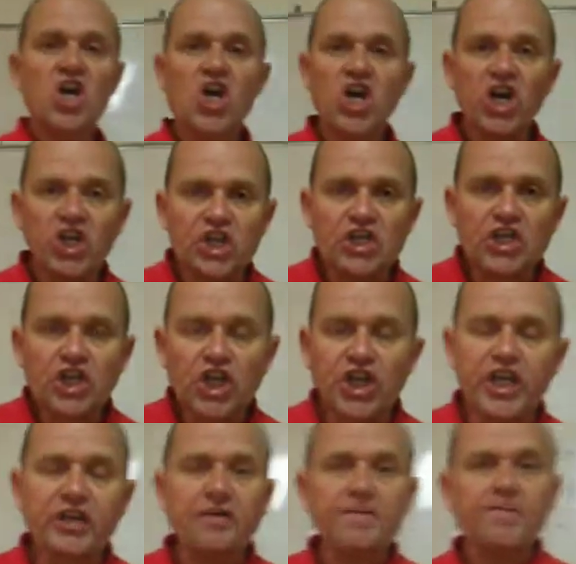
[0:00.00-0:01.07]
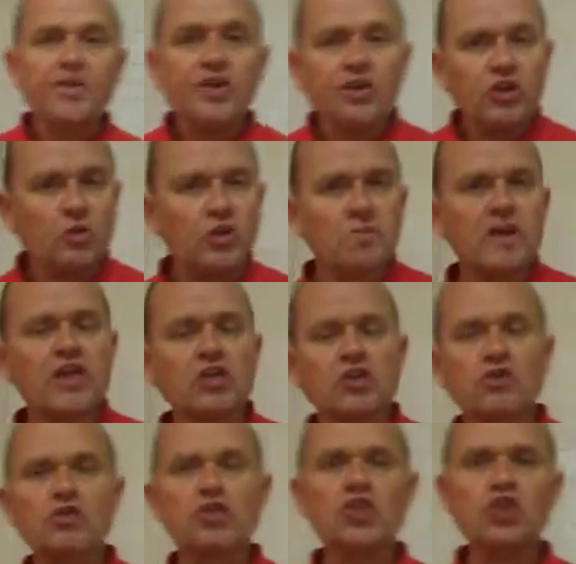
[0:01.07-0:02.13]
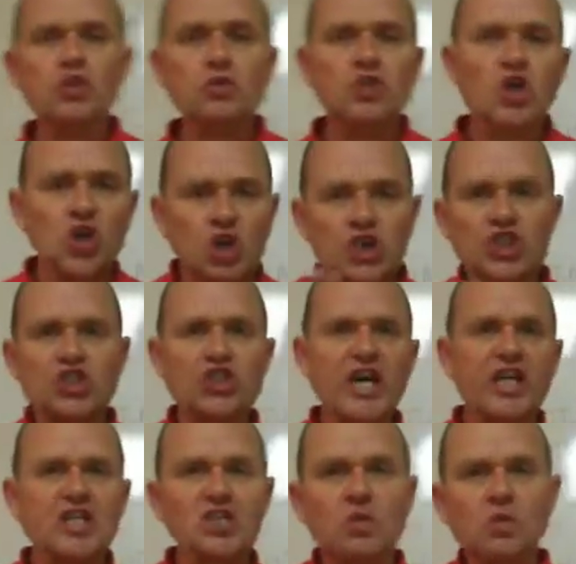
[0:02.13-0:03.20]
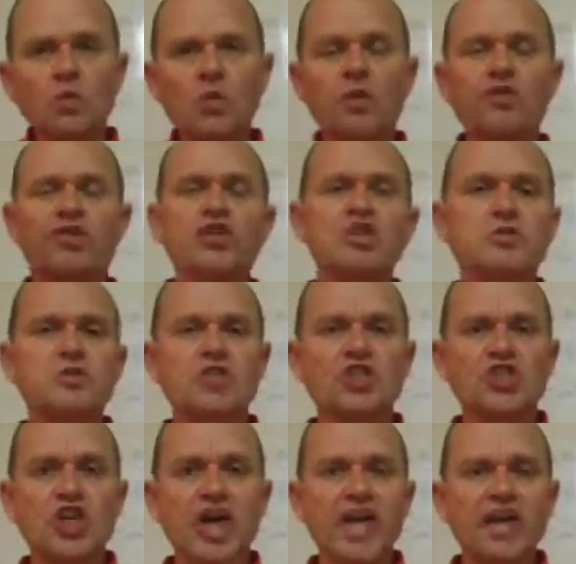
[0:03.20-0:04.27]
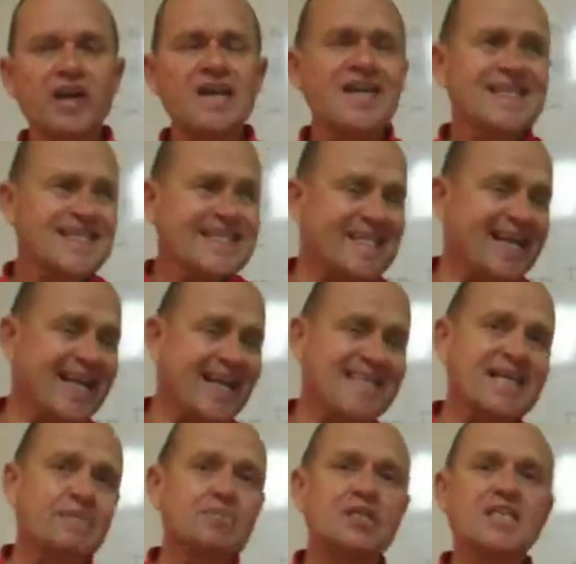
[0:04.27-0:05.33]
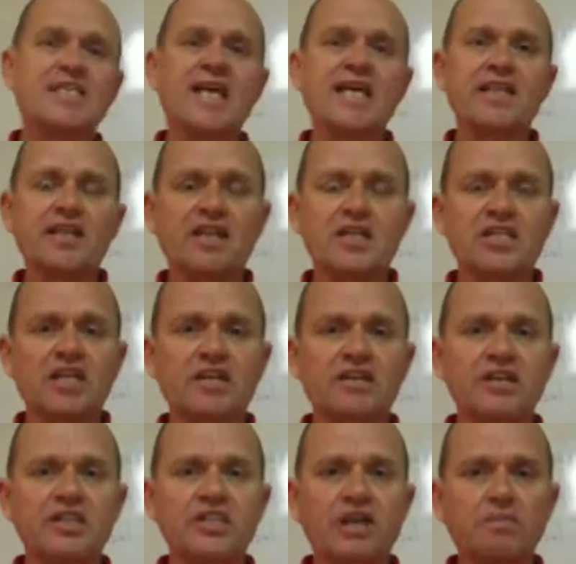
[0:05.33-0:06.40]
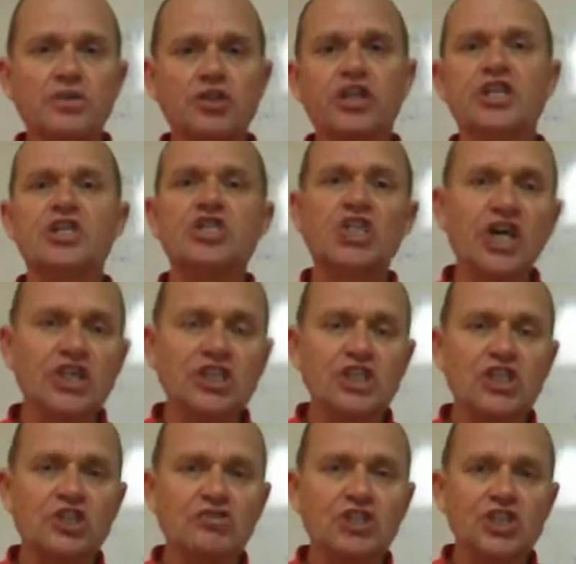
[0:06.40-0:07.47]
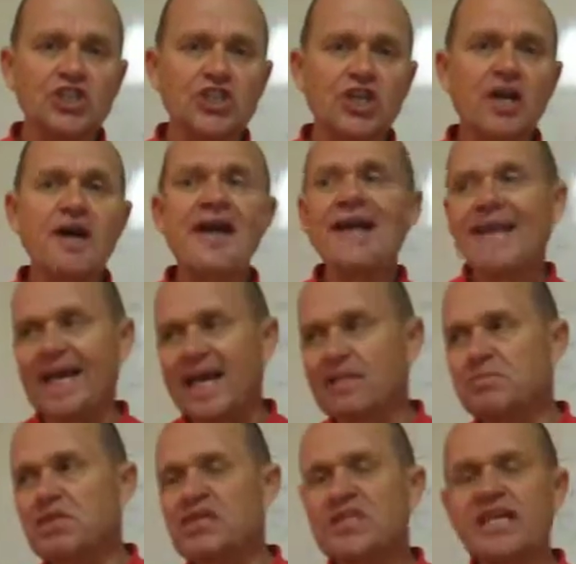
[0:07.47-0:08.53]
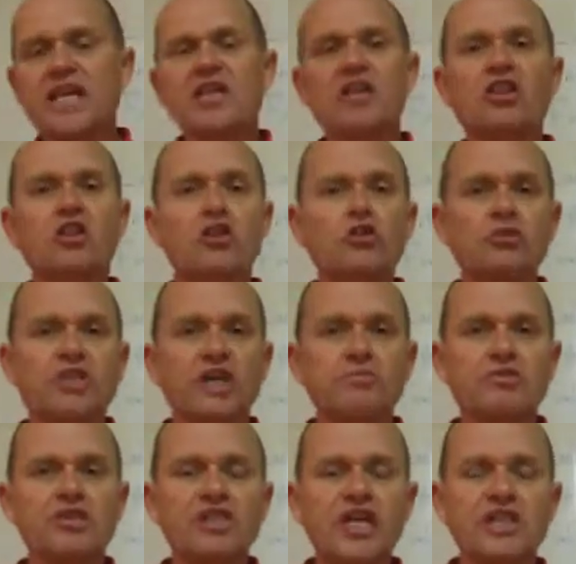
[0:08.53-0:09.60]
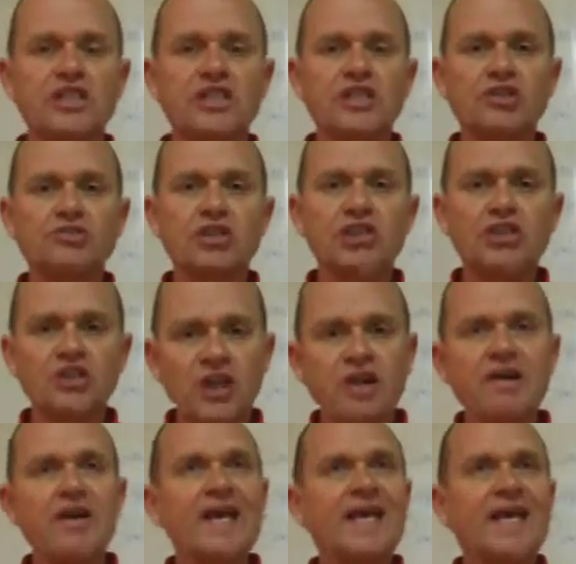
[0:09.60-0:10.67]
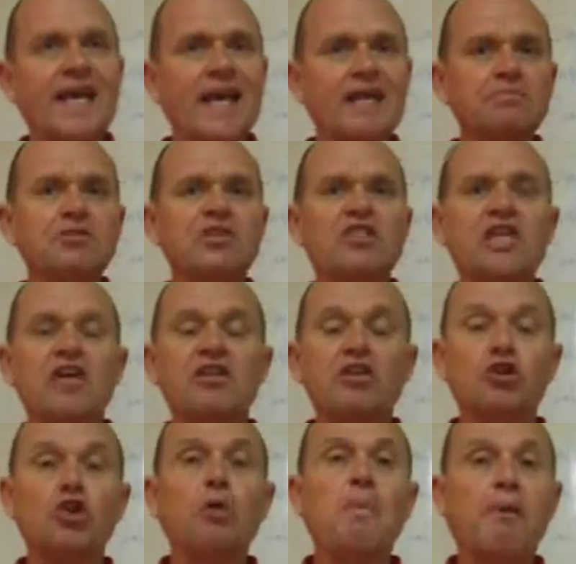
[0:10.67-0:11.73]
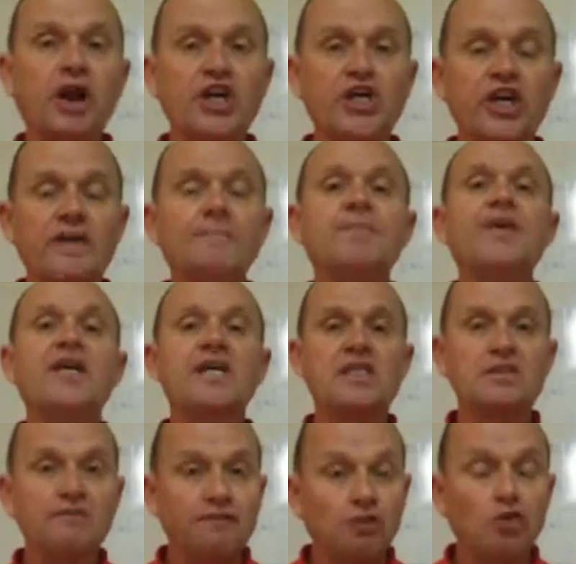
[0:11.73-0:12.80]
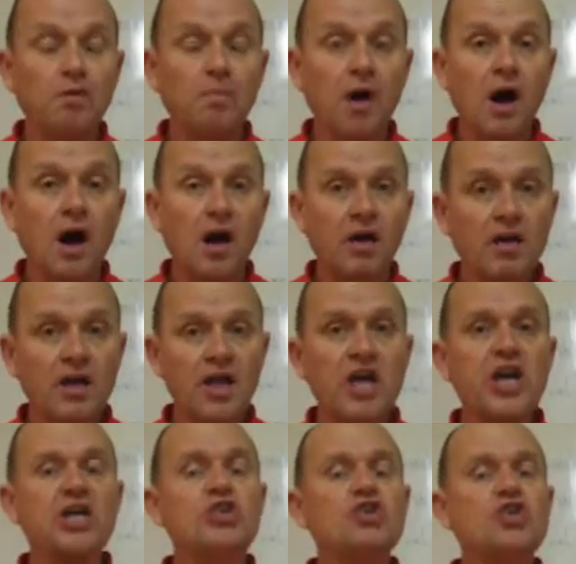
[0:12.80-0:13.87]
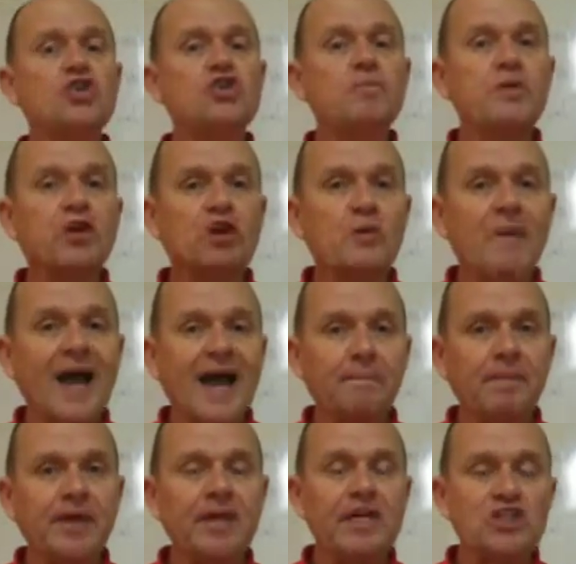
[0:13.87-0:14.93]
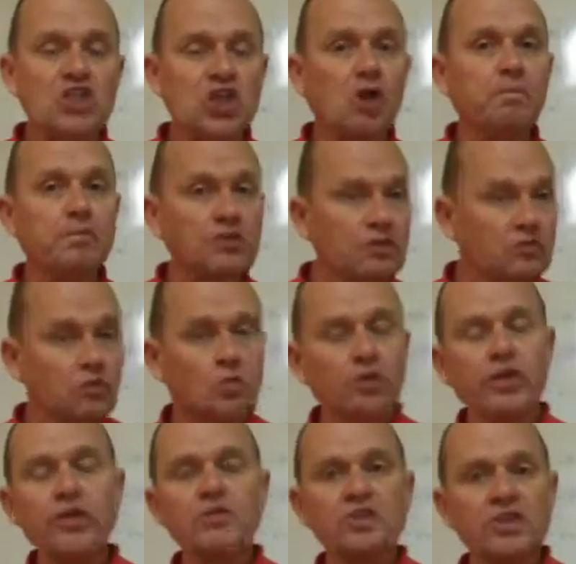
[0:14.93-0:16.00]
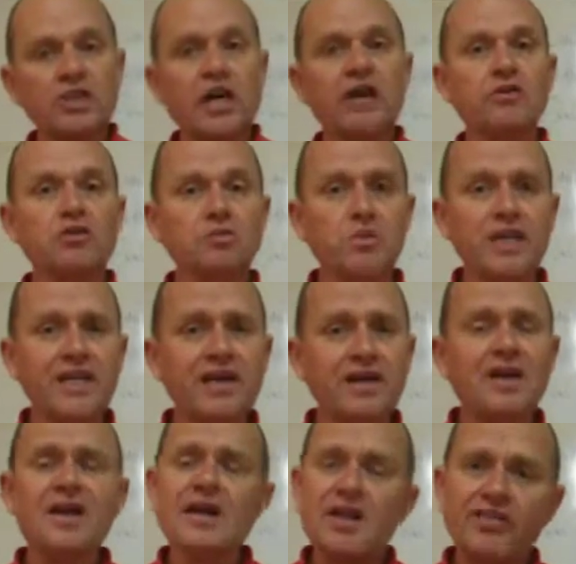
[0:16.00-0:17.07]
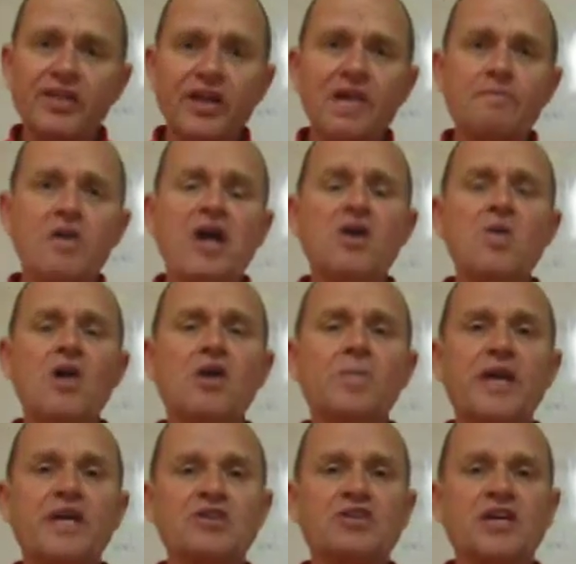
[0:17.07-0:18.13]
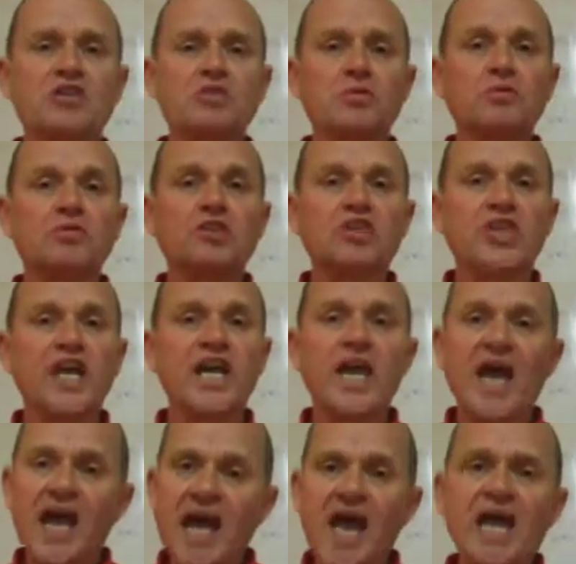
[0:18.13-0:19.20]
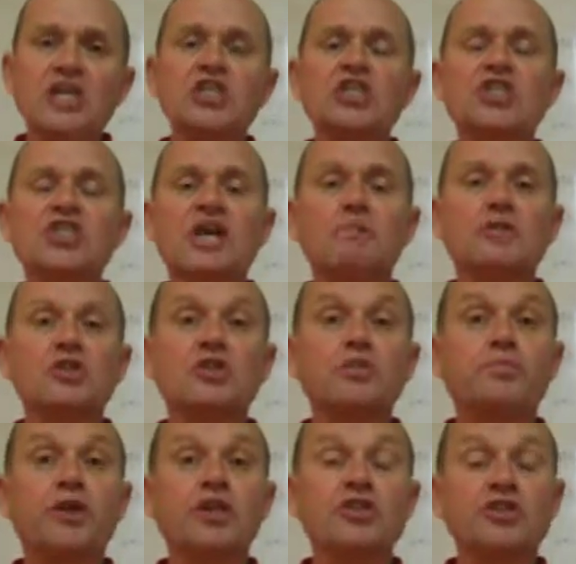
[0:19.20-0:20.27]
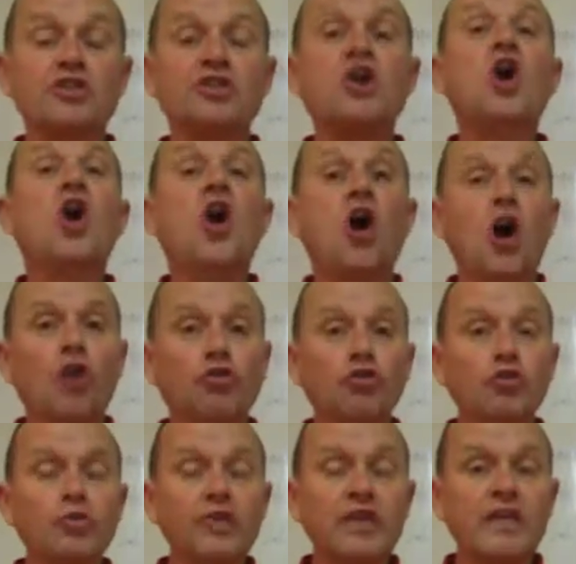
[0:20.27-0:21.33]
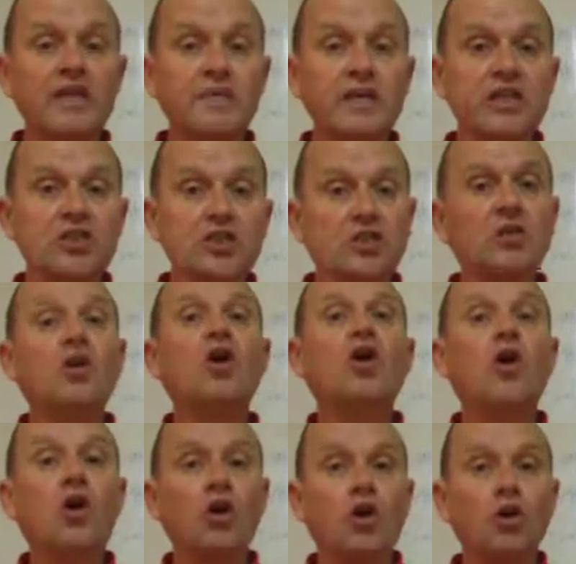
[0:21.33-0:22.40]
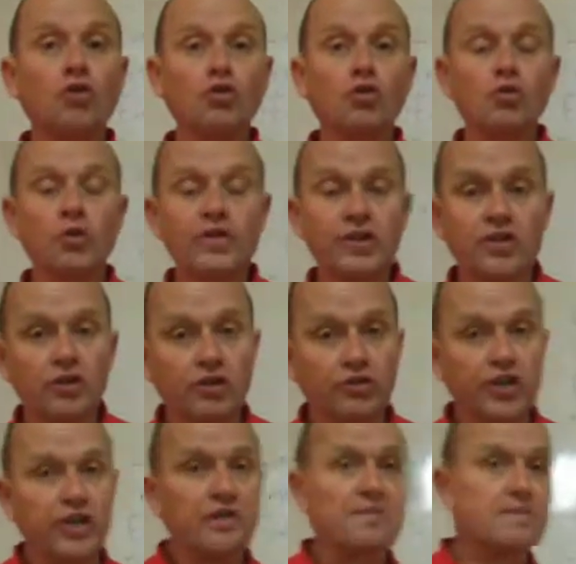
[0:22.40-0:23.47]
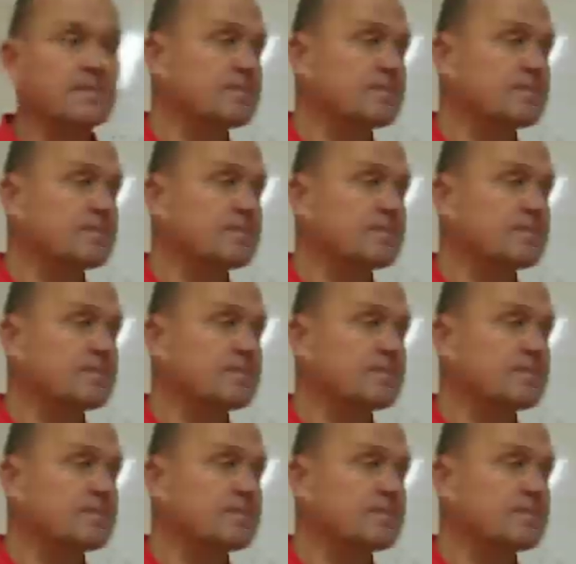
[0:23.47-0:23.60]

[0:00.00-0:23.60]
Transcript: Initially, you want to make sure the student understands what the instruments say. So get him to say that the cylinder temperature is 90 degrees, get him to say that the oil temperature is 80 degrees, and get him to say that the oil pressure is 4 bar. As you become happy he's competent at what those dials mean, then it may well be acceptable to say engine temperatures and pressures are all within limits or all within the green.